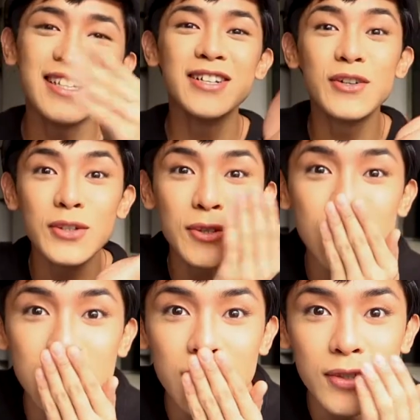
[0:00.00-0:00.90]
Sinugot ko
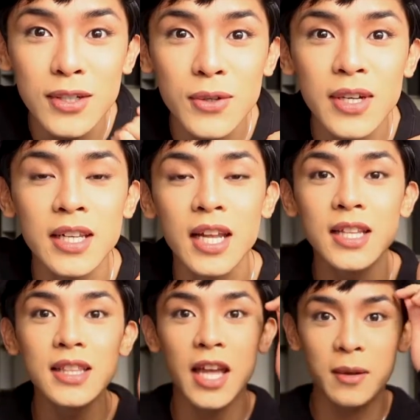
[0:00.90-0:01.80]
tong tanong na to in
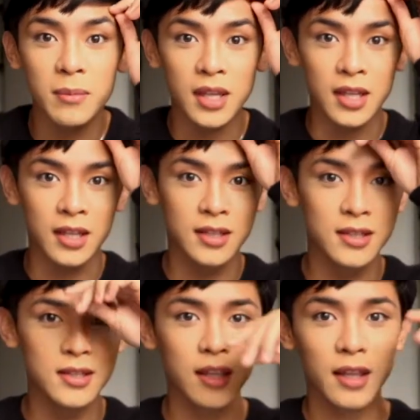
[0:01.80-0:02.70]
like 10
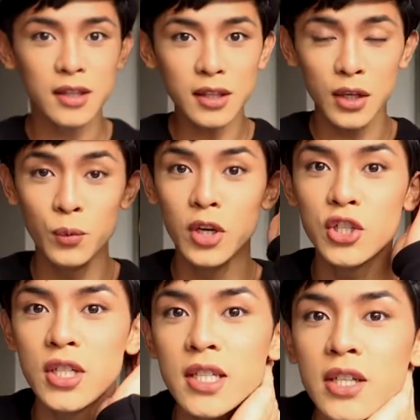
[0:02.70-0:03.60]
minutes.
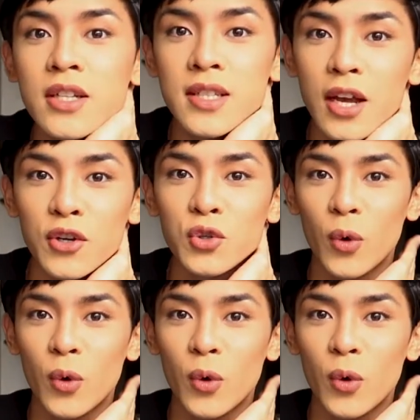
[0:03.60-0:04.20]
We're just in our second